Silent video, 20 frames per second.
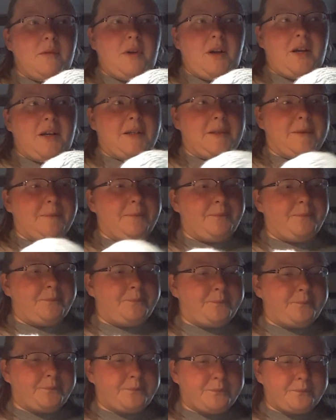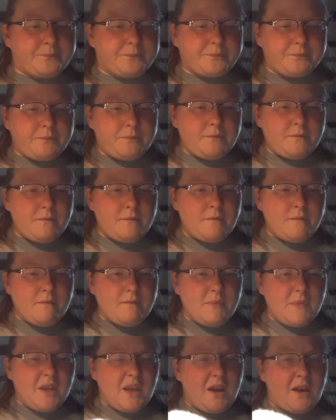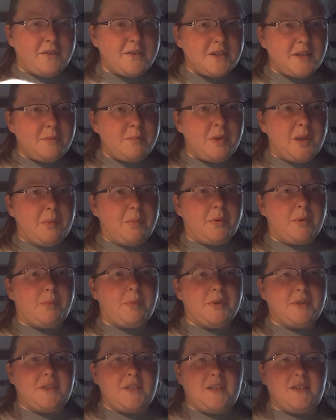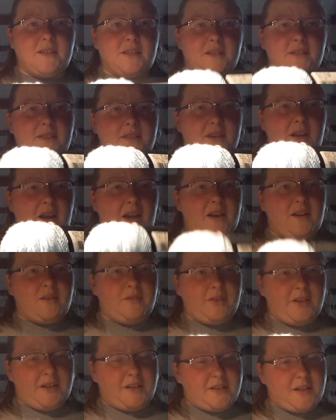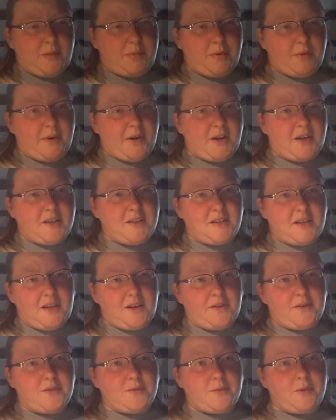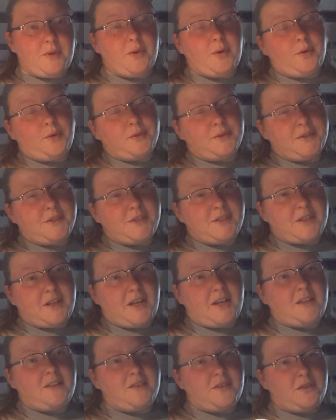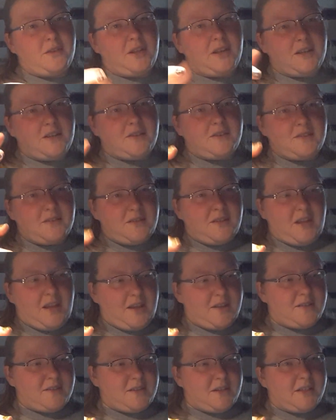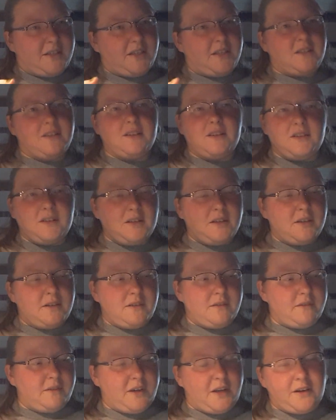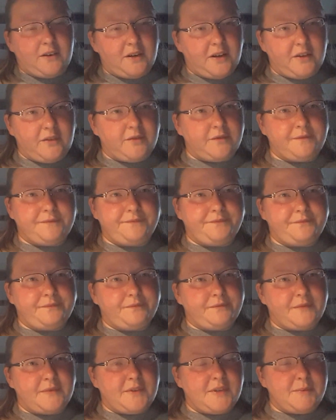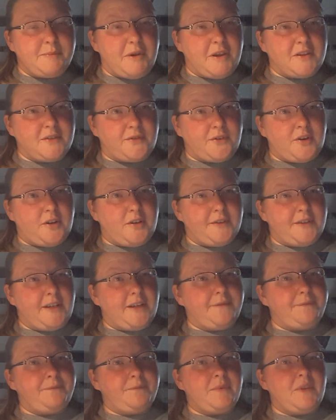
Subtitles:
I've seen people put these inside of like Tupperware containers with a hole in the side so that it stays tight. I don't have space for all that.